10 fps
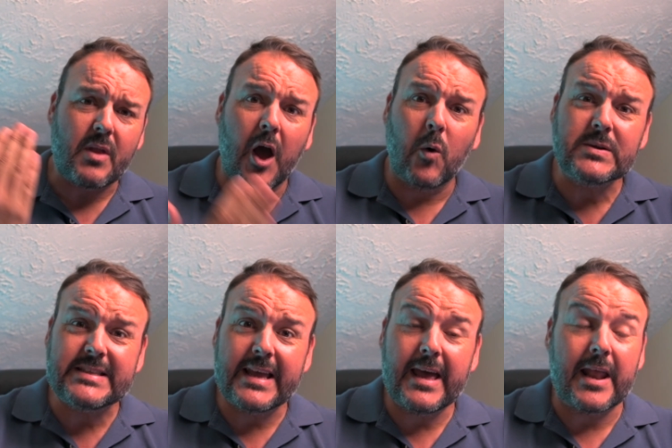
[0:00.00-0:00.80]
I was
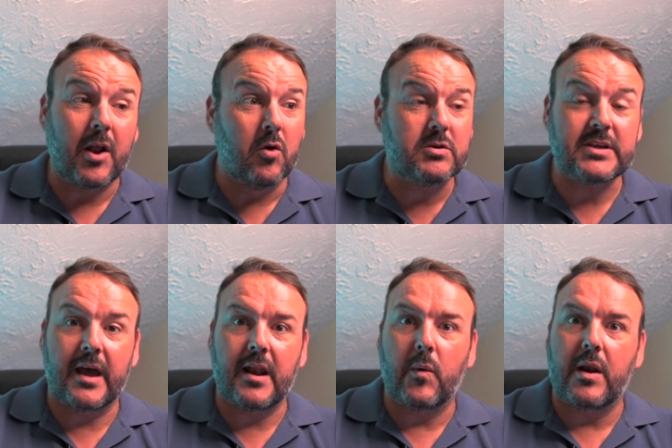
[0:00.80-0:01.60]
there and I looked
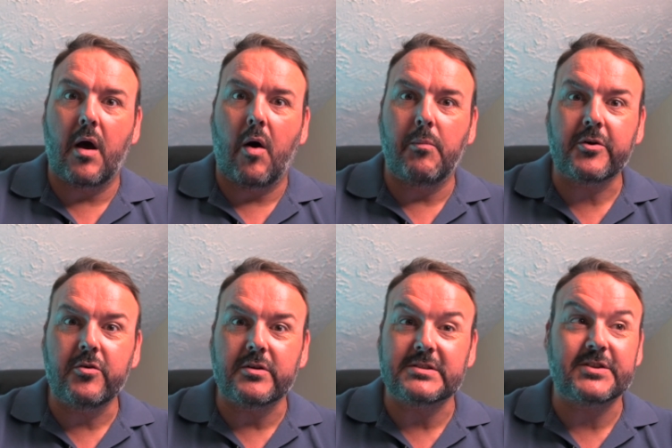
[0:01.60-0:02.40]
and I went, oh my
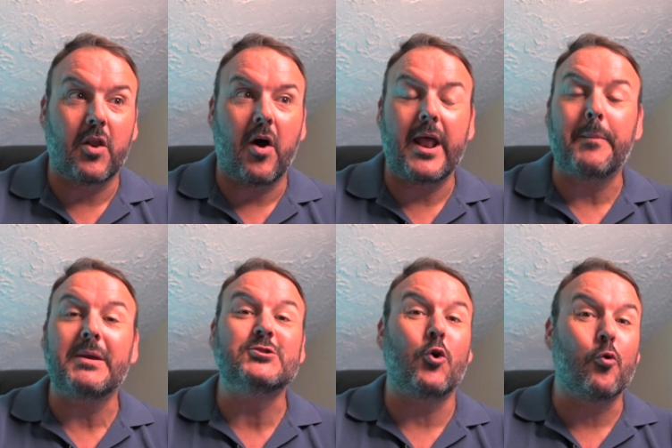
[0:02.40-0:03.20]
goodness, the lineup
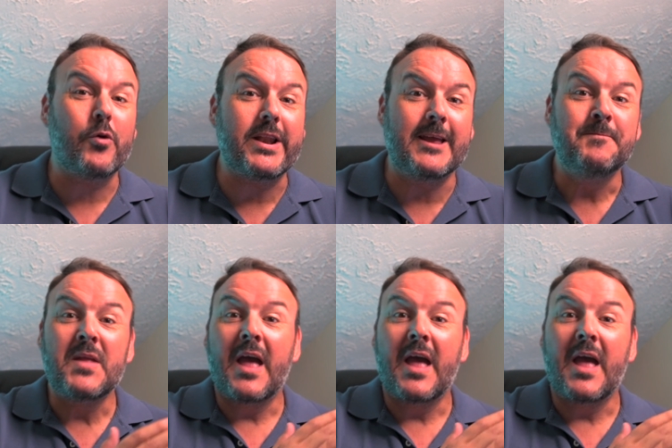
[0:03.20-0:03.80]
is already